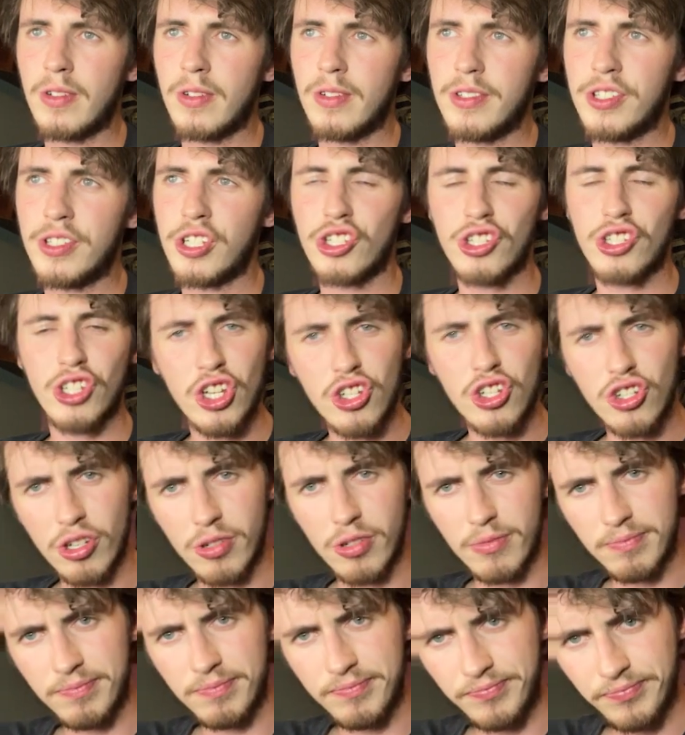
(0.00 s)

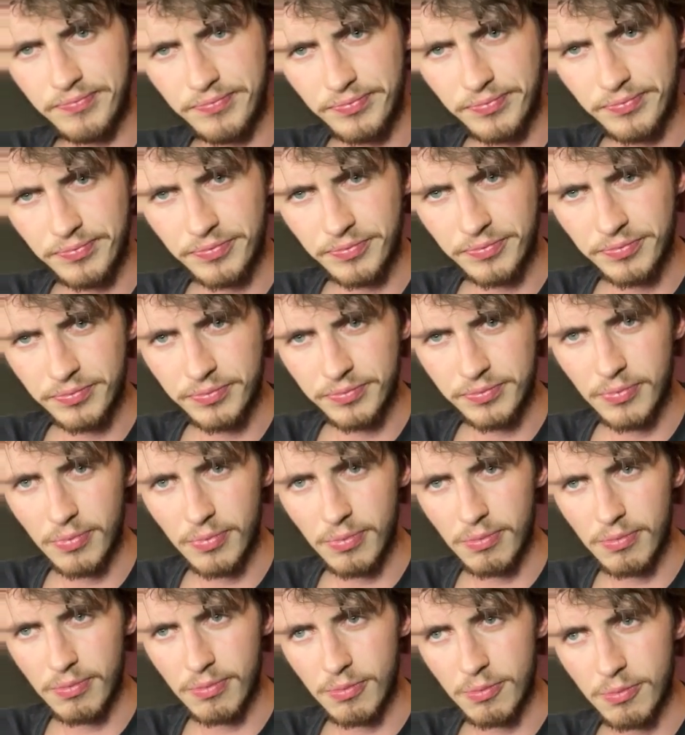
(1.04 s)
decision.
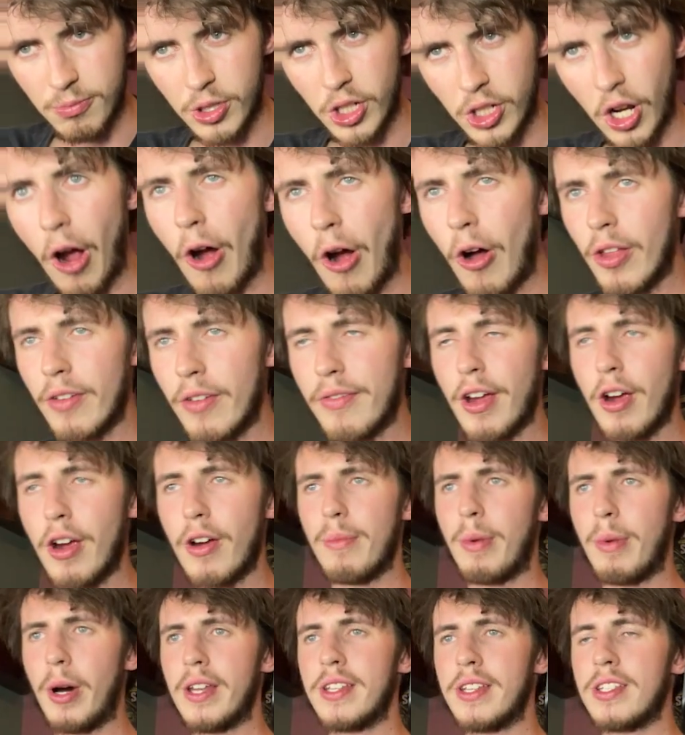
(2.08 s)
I'm going to go Oliveira
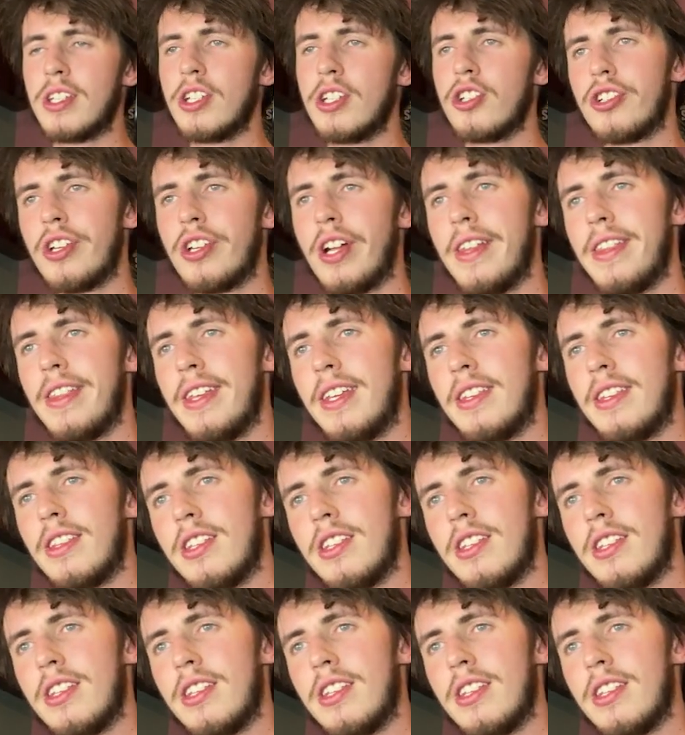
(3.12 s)
by decision. I think